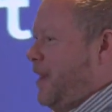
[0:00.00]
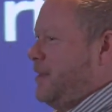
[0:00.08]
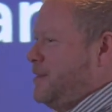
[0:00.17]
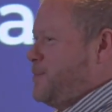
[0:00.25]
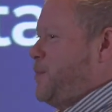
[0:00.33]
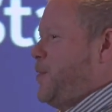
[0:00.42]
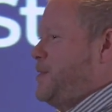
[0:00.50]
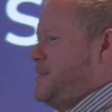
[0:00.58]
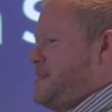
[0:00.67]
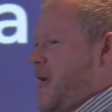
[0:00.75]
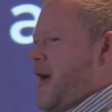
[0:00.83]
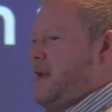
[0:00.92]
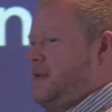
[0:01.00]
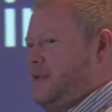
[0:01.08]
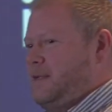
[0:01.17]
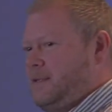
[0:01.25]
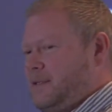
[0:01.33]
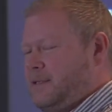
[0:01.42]
eldest boy's 10.
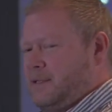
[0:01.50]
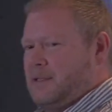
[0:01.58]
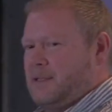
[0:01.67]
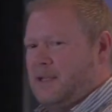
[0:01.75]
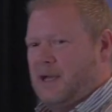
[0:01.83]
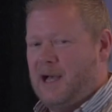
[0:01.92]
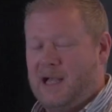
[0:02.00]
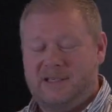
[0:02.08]
I